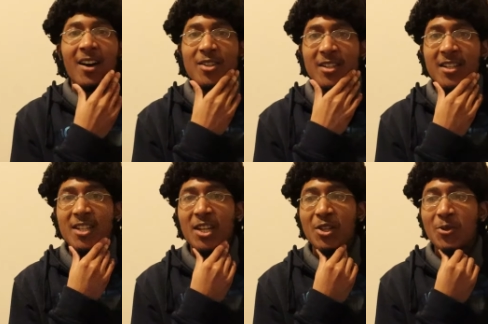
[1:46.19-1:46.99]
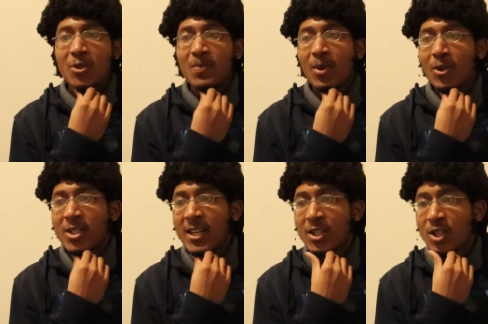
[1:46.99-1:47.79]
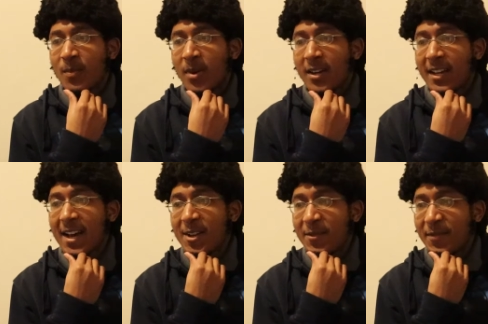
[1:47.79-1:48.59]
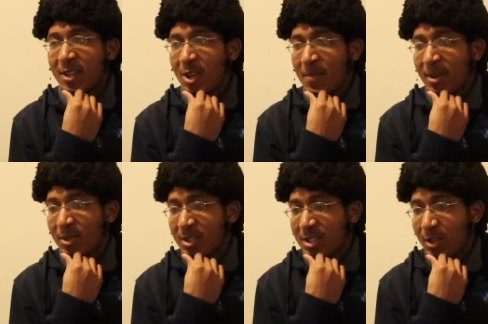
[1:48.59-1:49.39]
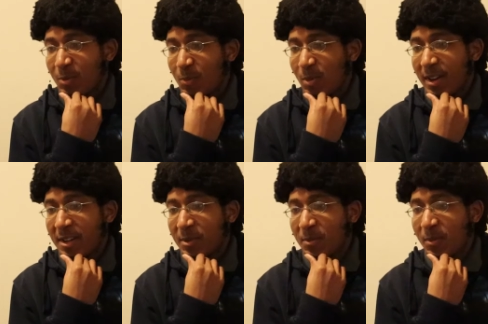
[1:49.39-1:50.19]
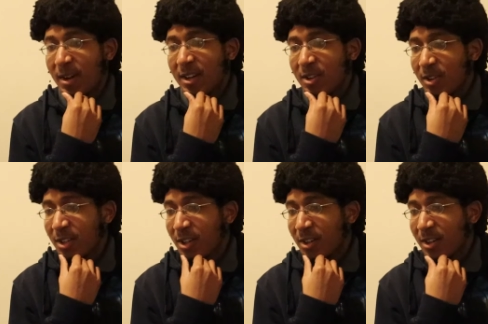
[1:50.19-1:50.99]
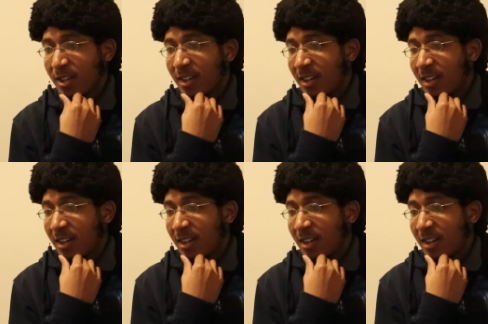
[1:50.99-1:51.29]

I was gonna say use both sides of your body. I had a video about this like way way earlier.